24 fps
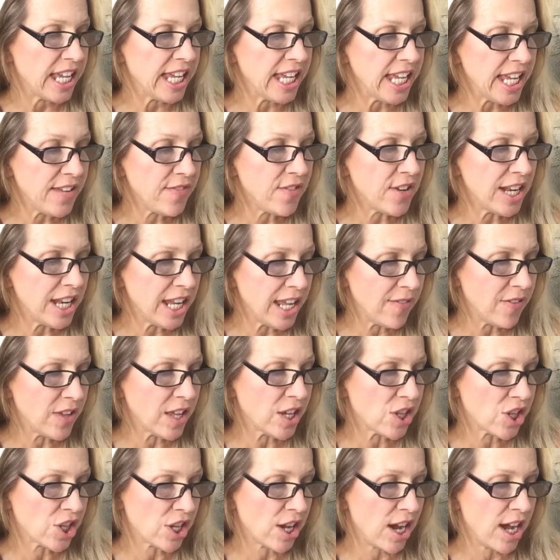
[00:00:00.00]
Even leaving
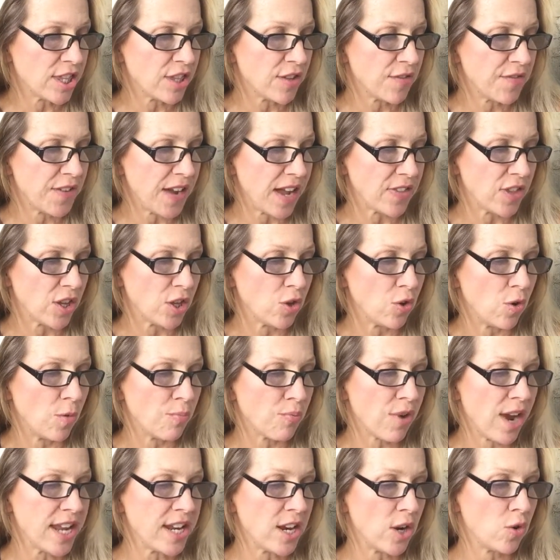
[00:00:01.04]
aside the fact that your
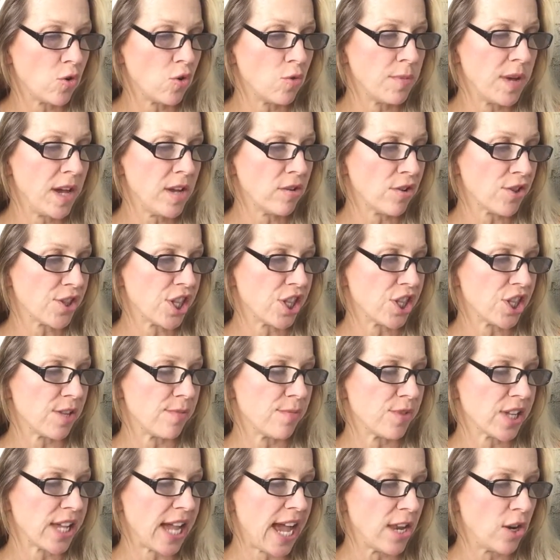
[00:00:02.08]
brain and hormonal
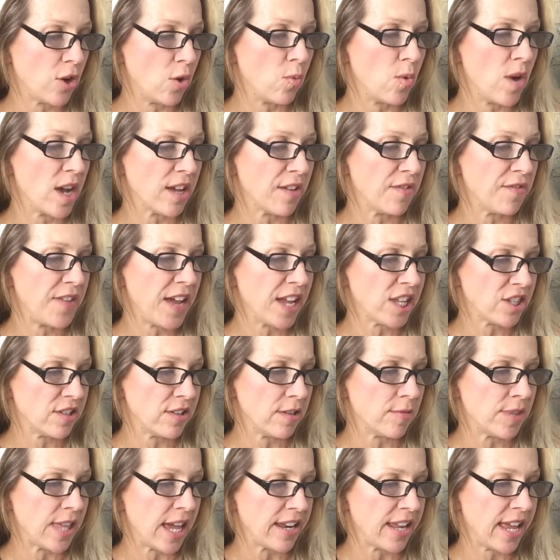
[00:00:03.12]
systems cannot work
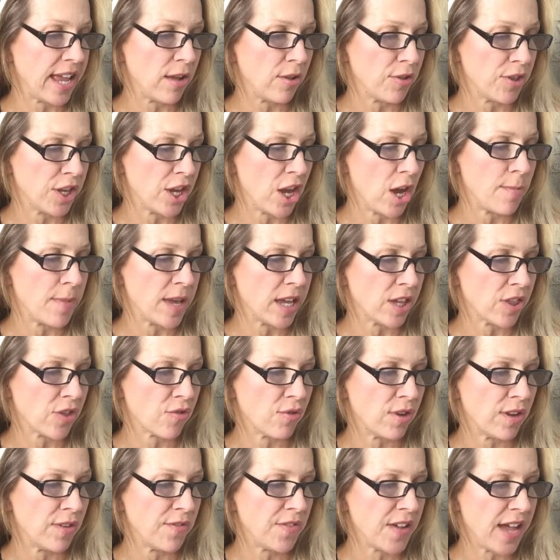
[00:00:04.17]
effectively without healthy
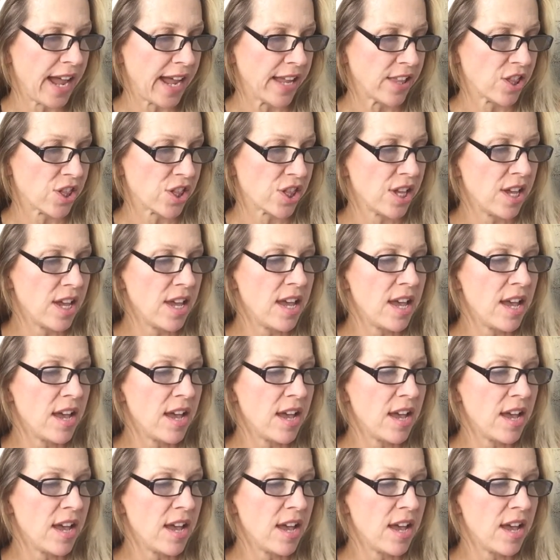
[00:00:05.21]
omega-3 fats,